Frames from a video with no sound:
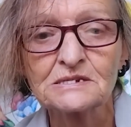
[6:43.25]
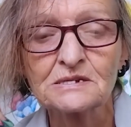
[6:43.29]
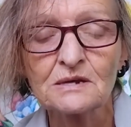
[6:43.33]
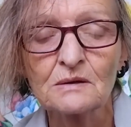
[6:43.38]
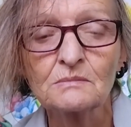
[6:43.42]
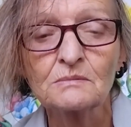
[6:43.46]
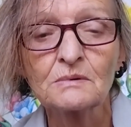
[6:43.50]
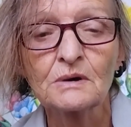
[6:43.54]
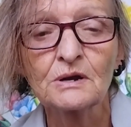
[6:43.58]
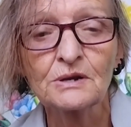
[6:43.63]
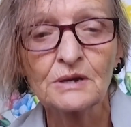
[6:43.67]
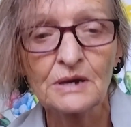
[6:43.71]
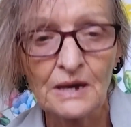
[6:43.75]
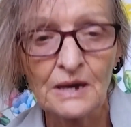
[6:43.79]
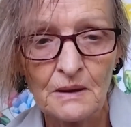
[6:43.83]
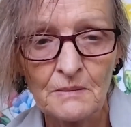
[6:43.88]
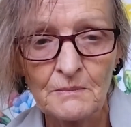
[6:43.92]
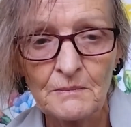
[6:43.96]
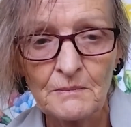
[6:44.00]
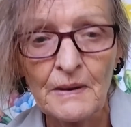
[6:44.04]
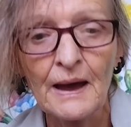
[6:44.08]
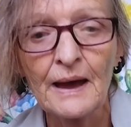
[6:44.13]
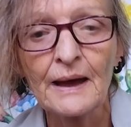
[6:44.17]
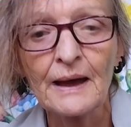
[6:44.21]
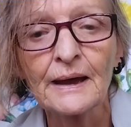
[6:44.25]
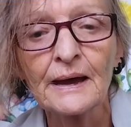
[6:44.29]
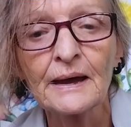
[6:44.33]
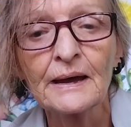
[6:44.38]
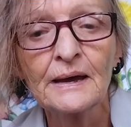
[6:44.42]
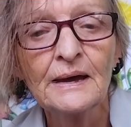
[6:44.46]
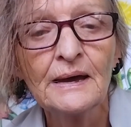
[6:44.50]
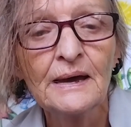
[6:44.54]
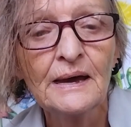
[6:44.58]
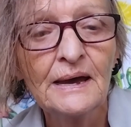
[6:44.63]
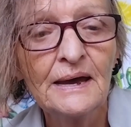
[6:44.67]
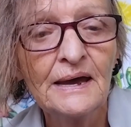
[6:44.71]
So I'm going to come back
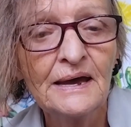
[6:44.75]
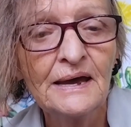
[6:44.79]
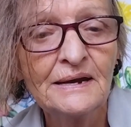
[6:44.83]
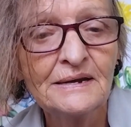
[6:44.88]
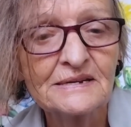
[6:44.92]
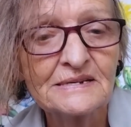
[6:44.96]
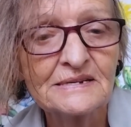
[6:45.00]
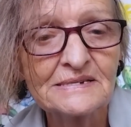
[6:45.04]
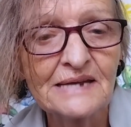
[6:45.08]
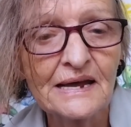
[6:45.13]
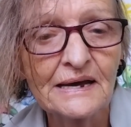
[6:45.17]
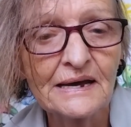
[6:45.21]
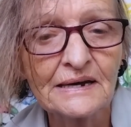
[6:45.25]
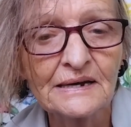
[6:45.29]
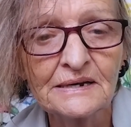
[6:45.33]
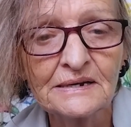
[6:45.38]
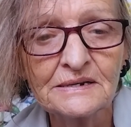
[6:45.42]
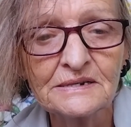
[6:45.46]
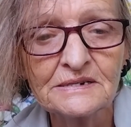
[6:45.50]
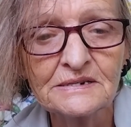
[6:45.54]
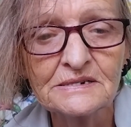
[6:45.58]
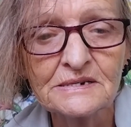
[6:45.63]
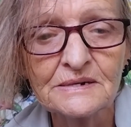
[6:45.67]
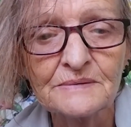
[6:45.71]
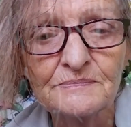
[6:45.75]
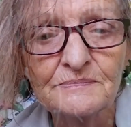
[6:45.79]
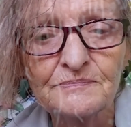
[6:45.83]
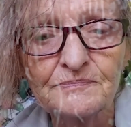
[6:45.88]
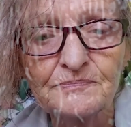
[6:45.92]
in a second.